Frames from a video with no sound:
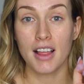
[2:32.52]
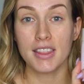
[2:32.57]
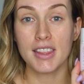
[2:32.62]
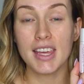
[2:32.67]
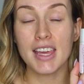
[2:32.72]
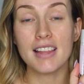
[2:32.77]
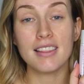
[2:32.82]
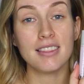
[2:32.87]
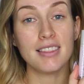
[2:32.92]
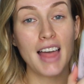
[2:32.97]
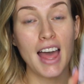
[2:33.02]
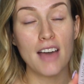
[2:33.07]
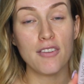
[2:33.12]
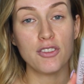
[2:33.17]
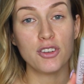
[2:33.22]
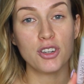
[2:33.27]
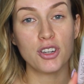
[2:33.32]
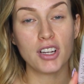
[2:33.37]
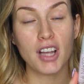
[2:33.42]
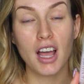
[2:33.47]
The
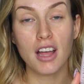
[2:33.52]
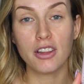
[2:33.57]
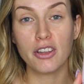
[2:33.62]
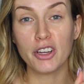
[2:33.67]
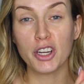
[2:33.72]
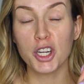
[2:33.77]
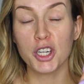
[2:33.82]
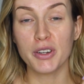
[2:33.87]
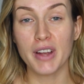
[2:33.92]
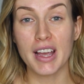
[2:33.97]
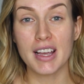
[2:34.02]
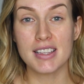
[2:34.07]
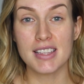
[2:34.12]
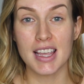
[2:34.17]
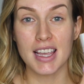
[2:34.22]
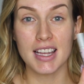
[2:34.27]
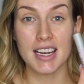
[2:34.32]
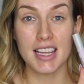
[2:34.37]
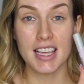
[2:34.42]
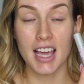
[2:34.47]
lavender color corrects
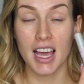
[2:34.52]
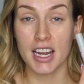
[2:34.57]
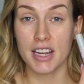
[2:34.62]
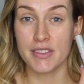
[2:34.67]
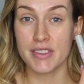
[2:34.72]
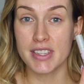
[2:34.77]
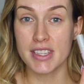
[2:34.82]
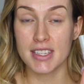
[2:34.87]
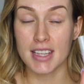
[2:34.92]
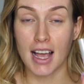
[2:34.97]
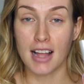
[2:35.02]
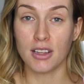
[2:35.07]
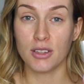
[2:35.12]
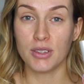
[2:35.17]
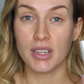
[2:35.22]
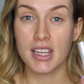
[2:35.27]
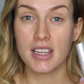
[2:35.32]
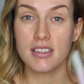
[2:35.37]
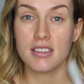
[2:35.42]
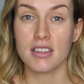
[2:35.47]
any kind of
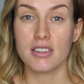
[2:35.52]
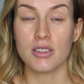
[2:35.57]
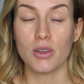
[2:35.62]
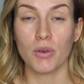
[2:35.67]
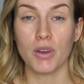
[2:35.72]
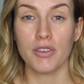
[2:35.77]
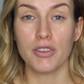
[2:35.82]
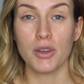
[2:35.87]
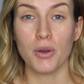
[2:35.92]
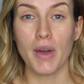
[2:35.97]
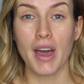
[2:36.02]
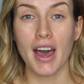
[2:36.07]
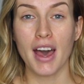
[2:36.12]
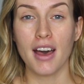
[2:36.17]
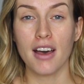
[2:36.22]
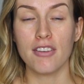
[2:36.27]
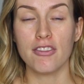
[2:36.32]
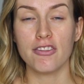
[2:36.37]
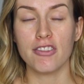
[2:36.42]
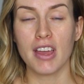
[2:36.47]
sallowness. So if you
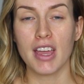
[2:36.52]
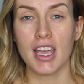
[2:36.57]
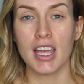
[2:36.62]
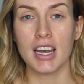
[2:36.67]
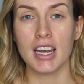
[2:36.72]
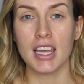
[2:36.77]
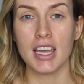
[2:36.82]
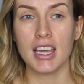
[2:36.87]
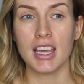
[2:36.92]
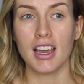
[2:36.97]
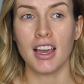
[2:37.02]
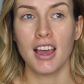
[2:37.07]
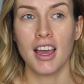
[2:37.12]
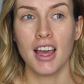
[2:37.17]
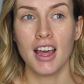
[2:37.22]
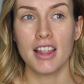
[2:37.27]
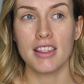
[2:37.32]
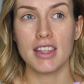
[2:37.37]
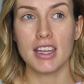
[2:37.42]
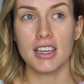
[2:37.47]
have
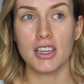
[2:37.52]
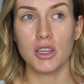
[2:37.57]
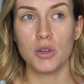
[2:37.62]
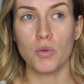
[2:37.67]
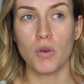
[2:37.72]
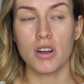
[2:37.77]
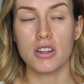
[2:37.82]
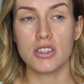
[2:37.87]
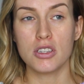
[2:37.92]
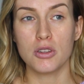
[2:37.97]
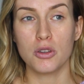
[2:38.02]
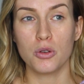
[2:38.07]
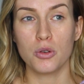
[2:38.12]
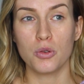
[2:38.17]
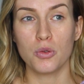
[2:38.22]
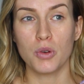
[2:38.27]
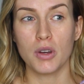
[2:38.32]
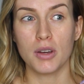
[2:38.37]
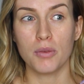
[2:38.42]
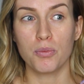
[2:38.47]
anything you want
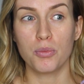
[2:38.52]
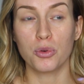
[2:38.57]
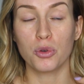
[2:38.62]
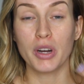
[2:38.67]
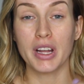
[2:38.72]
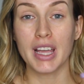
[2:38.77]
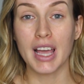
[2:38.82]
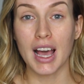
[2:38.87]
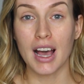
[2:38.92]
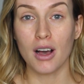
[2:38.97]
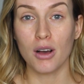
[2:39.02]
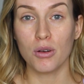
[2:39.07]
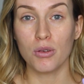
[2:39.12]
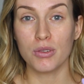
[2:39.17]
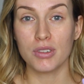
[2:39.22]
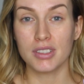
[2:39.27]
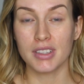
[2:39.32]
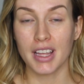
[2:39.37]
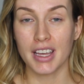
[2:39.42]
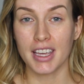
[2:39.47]
to bring
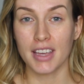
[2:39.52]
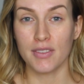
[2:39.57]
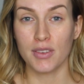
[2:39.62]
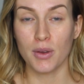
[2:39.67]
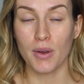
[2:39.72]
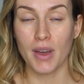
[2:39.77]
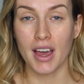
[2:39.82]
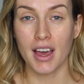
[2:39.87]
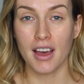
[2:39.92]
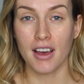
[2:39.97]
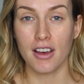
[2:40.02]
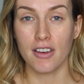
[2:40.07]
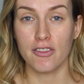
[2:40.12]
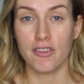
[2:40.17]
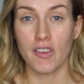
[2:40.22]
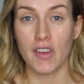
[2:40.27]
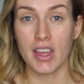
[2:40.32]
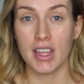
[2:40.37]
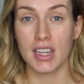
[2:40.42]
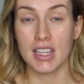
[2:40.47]
out, like if you
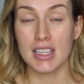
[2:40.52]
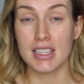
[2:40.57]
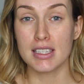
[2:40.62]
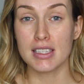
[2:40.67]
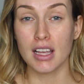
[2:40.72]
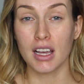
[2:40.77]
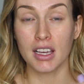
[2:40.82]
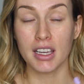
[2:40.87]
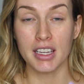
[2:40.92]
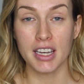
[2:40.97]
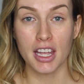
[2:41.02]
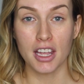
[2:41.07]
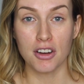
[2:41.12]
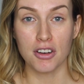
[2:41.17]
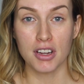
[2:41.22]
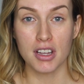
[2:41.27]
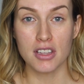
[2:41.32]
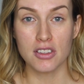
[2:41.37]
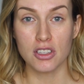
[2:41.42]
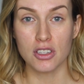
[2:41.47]
have any sunken
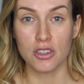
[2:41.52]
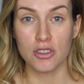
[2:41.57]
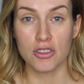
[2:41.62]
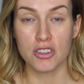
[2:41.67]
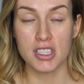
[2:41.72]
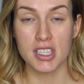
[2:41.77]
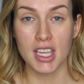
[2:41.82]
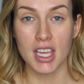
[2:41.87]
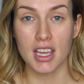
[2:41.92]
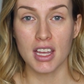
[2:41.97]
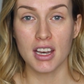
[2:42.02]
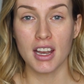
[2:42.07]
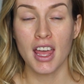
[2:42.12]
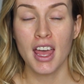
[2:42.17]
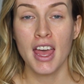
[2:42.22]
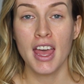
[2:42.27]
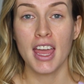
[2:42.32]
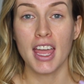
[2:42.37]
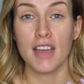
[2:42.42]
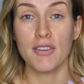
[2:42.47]
areas in your skin,
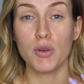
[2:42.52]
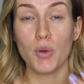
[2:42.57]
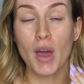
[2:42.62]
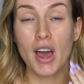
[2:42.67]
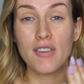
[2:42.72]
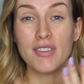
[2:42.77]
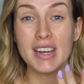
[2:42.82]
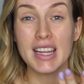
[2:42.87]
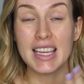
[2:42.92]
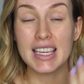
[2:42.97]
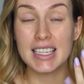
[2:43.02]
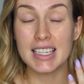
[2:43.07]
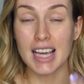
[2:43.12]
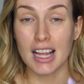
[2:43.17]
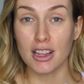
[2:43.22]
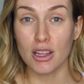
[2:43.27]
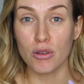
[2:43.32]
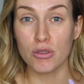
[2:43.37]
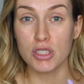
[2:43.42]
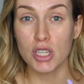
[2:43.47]
if you have any
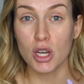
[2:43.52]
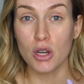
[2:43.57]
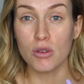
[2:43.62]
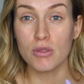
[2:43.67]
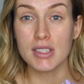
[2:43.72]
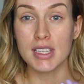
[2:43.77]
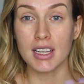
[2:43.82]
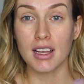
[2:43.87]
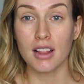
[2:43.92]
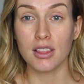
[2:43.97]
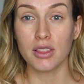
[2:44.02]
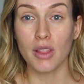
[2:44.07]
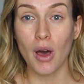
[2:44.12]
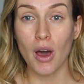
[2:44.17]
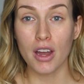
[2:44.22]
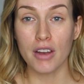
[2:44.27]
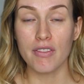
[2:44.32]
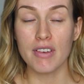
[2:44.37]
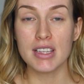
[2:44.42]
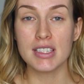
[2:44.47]
yellow tones, like a
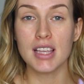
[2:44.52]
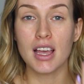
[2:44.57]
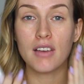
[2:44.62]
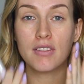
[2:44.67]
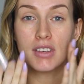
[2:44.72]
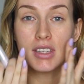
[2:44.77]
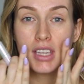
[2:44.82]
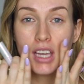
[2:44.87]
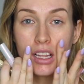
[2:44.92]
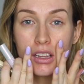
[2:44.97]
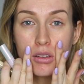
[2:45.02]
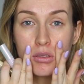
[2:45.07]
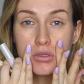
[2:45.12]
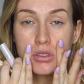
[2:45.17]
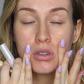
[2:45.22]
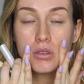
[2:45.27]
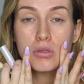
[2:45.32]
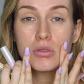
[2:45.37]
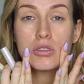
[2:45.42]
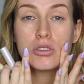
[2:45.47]
lot of us have yellow
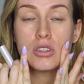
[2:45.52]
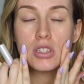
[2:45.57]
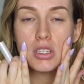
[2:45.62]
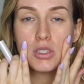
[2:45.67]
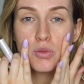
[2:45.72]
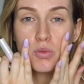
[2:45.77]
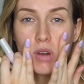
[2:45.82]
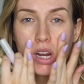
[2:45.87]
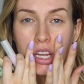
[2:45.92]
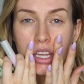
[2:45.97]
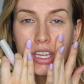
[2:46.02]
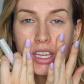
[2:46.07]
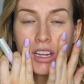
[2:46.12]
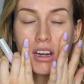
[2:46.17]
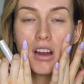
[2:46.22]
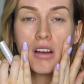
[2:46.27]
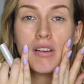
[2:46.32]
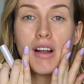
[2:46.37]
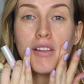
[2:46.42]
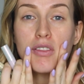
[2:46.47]
tones just right
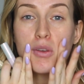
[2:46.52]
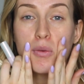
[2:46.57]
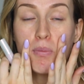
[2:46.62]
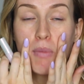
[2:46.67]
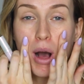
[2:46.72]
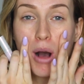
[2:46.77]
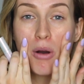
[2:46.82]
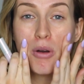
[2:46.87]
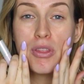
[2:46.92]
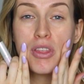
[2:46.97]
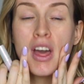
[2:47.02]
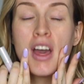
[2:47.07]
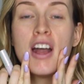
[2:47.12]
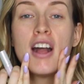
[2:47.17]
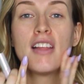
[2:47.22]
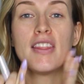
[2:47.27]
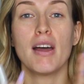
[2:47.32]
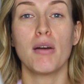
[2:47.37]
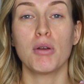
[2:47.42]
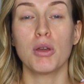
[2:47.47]
here around the mouth
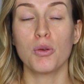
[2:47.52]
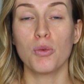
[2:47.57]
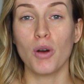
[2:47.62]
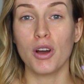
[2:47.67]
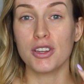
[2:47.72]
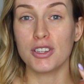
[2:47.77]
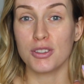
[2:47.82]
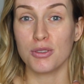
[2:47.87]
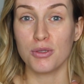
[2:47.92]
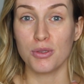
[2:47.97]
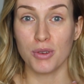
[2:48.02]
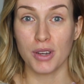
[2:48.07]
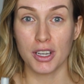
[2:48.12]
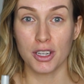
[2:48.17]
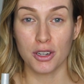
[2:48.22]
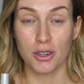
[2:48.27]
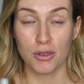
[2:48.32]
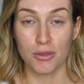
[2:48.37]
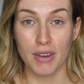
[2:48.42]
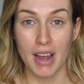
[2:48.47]
that we want to
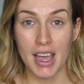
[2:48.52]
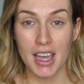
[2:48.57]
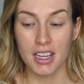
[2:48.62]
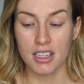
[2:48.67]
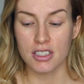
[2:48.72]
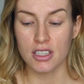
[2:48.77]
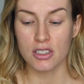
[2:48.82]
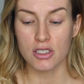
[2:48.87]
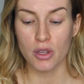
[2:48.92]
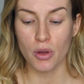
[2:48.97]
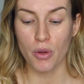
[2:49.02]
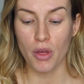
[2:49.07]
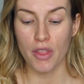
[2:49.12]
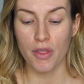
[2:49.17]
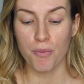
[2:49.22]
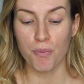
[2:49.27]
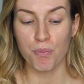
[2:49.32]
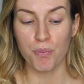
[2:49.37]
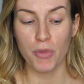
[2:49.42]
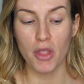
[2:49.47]
correct.
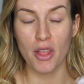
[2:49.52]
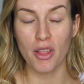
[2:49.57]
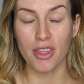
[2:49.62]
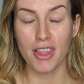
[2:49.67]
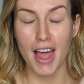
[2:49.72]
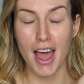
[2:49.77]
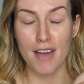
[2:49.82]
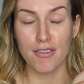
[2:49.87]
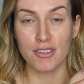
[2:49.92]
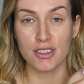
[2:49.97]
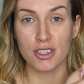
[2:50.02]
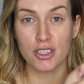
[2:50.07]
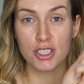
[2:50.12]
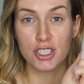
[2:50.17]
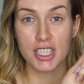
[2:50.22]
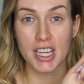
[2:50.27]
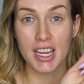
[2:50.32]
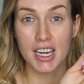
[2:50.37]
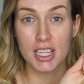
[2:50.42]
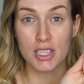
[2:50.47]
So the lavender
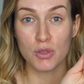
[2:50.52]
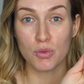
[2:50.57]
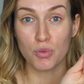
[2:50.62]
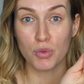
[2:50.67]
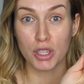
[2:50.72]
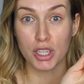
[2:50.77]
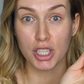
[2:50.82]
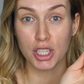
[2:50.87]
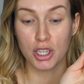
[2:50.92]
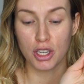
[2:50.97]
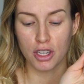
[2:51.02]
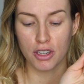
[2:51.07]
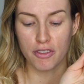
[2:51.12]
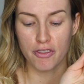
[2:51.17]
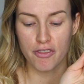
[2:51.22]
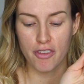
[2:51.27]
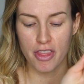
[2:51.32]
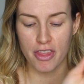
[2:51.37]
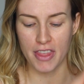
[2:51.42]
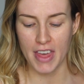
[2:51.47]
shade is really good
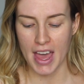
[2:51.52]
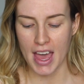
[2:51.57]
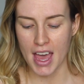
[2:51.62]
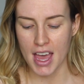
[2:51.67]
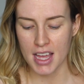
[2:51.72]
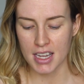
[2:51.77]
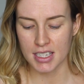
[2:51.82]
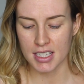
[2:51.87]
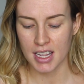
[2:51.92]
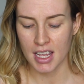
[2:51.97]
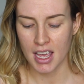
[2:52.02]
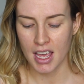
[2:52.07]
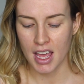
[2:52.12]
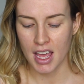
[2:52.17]
for that.